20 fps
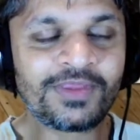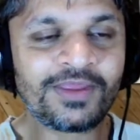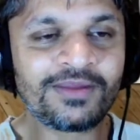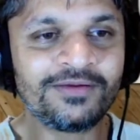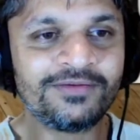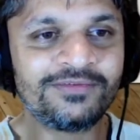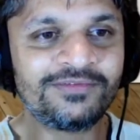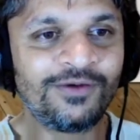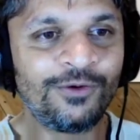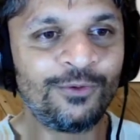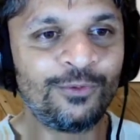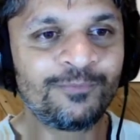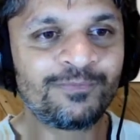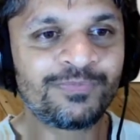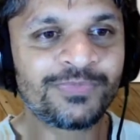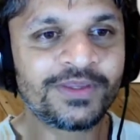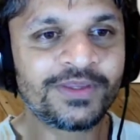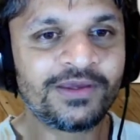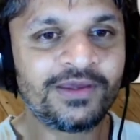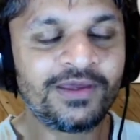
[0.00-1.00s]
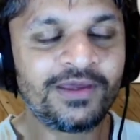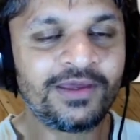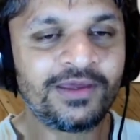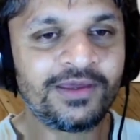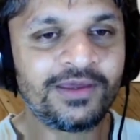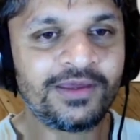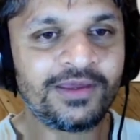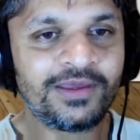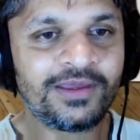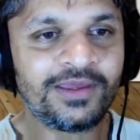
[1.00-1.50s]
So
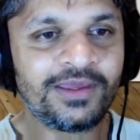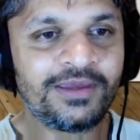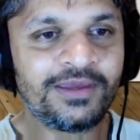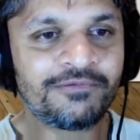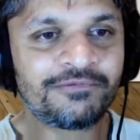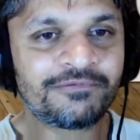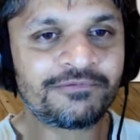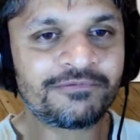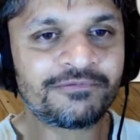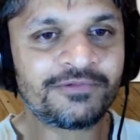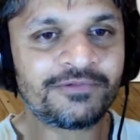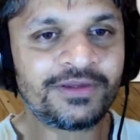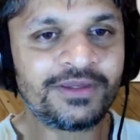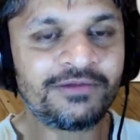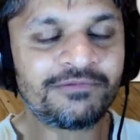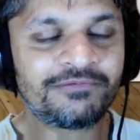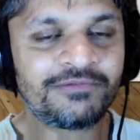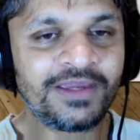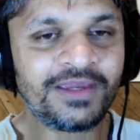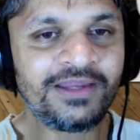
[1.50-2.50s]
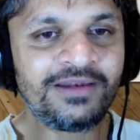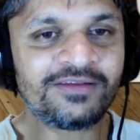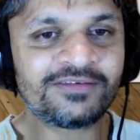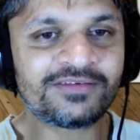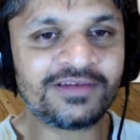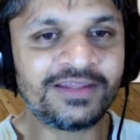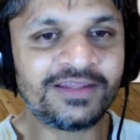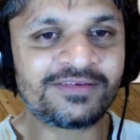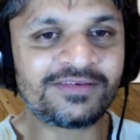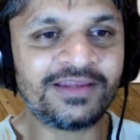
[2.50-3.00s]
if n is
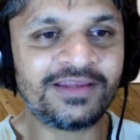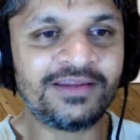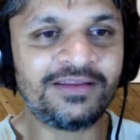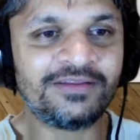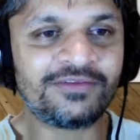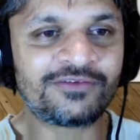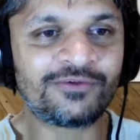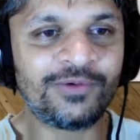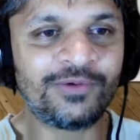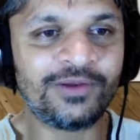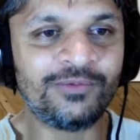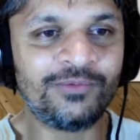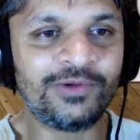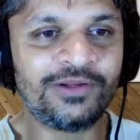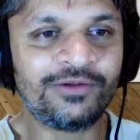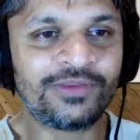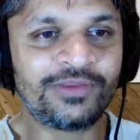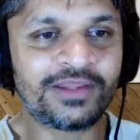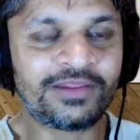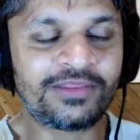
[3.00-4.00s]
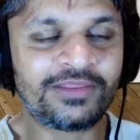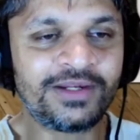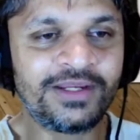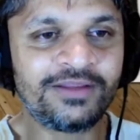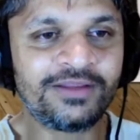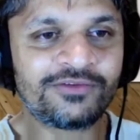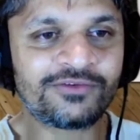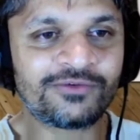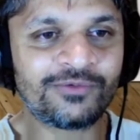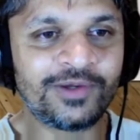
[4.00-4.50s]
less than n squared, we know that
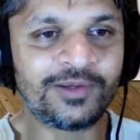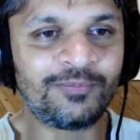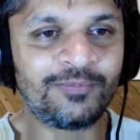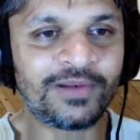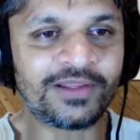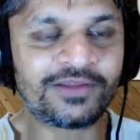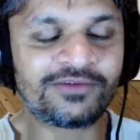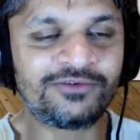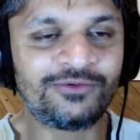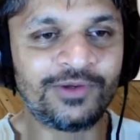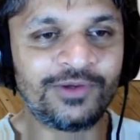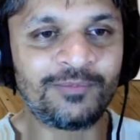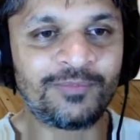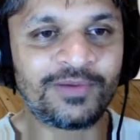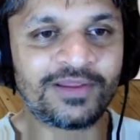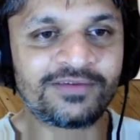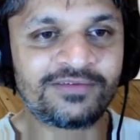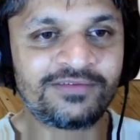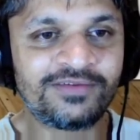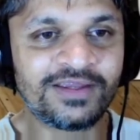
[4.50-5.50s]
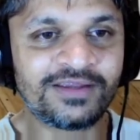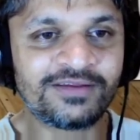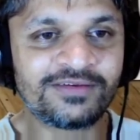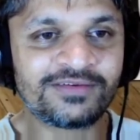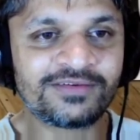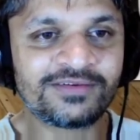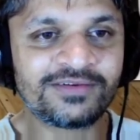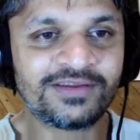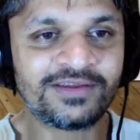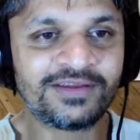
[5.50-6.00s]
3n squared plus 2n plus
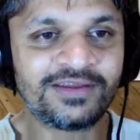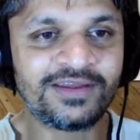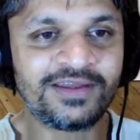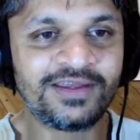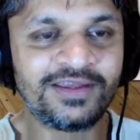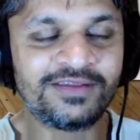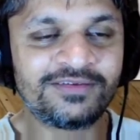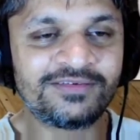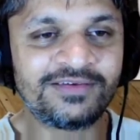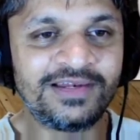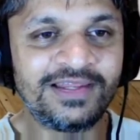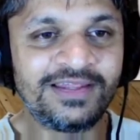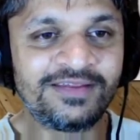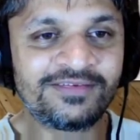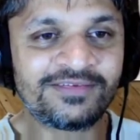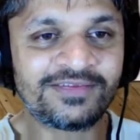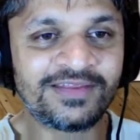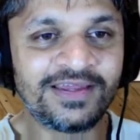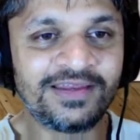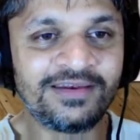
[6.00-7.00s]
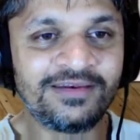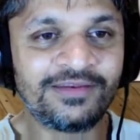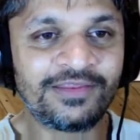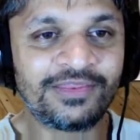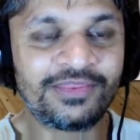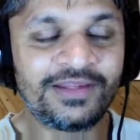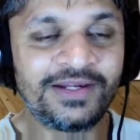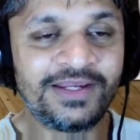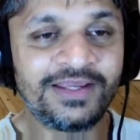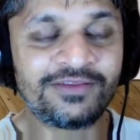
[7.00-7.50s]
6 is less than
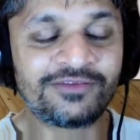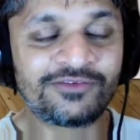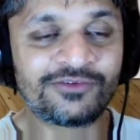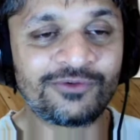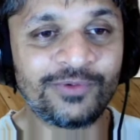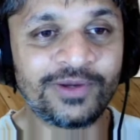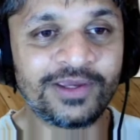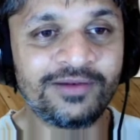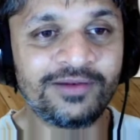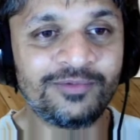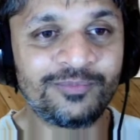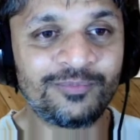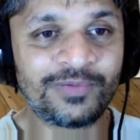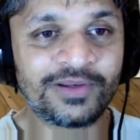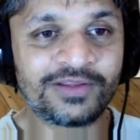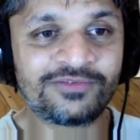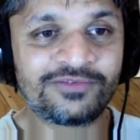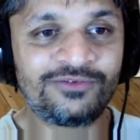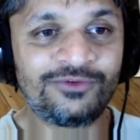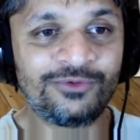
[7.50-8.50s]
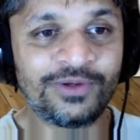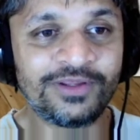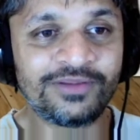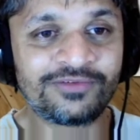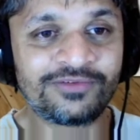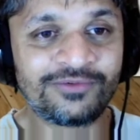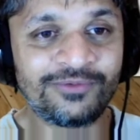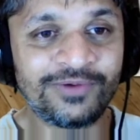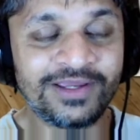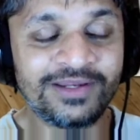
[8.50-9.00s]
3n squared plus 2n
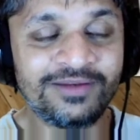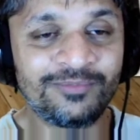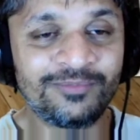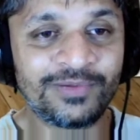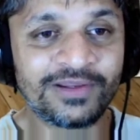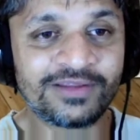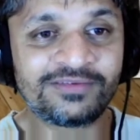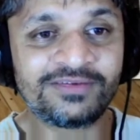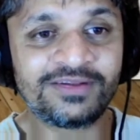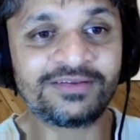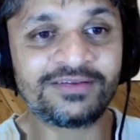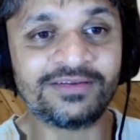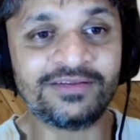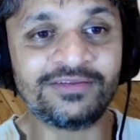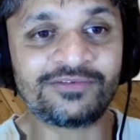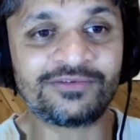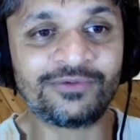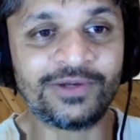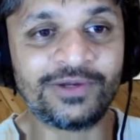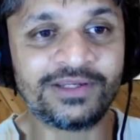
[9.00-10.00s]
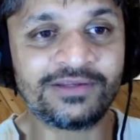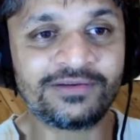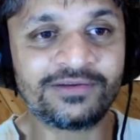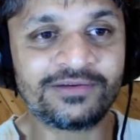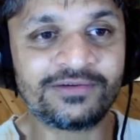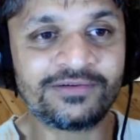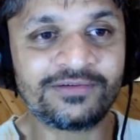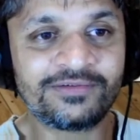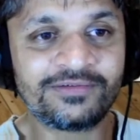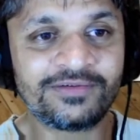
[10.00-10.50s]
squared plus 6n squared,
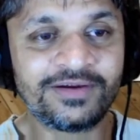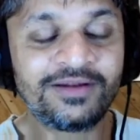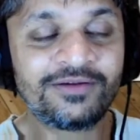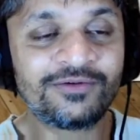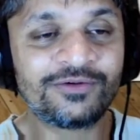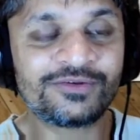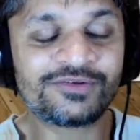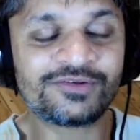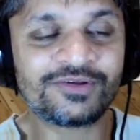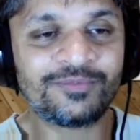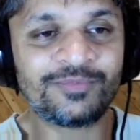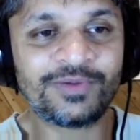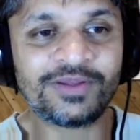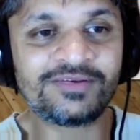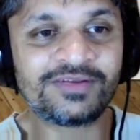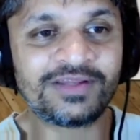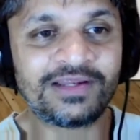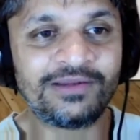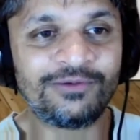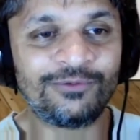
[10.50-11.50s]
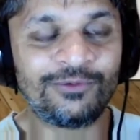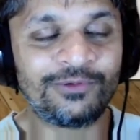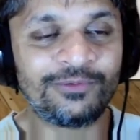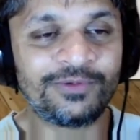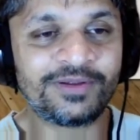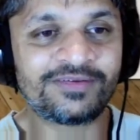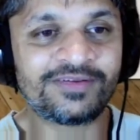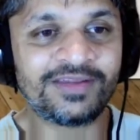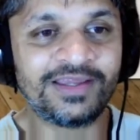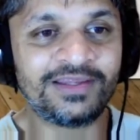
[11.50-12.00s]
right? Because basically all
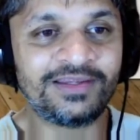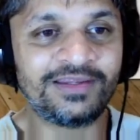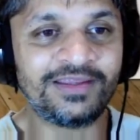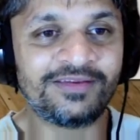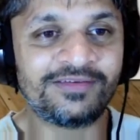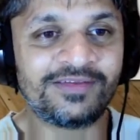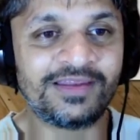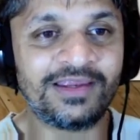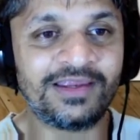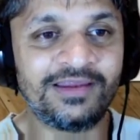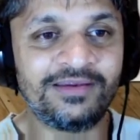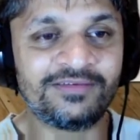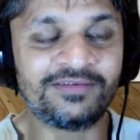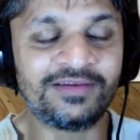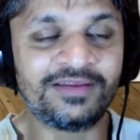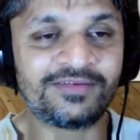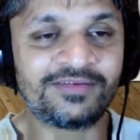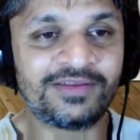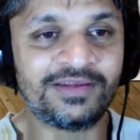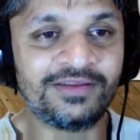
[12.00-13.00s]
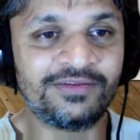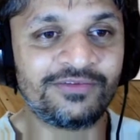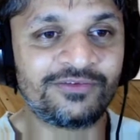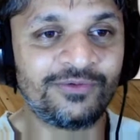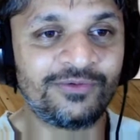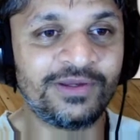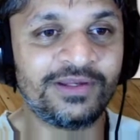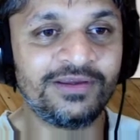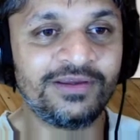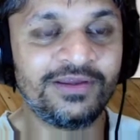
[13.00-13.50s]
we're saying there is that n is less than n
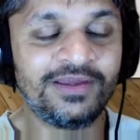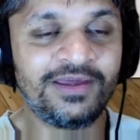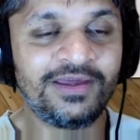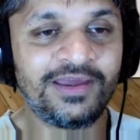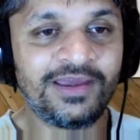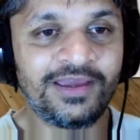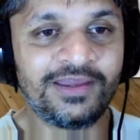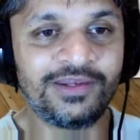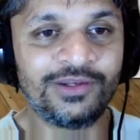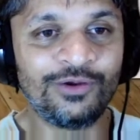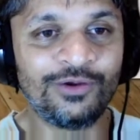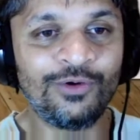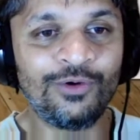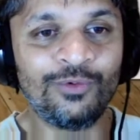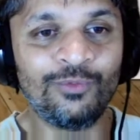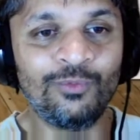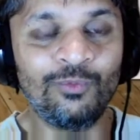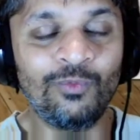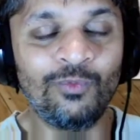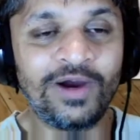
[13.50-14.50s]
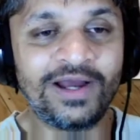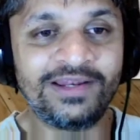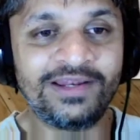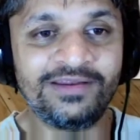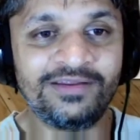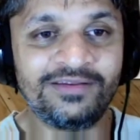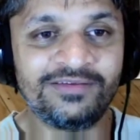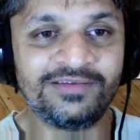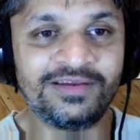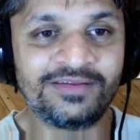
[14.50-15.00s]
squared and 1
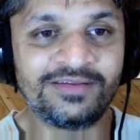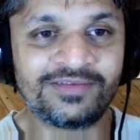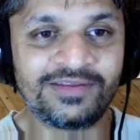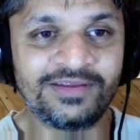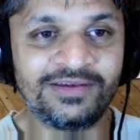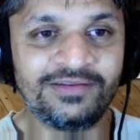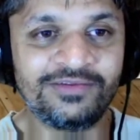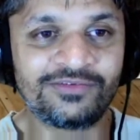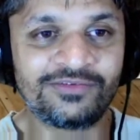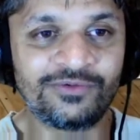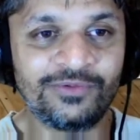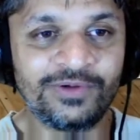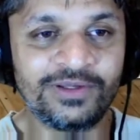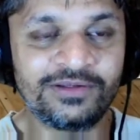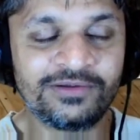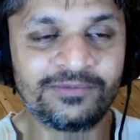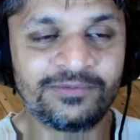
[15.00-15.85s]
is less than n squared.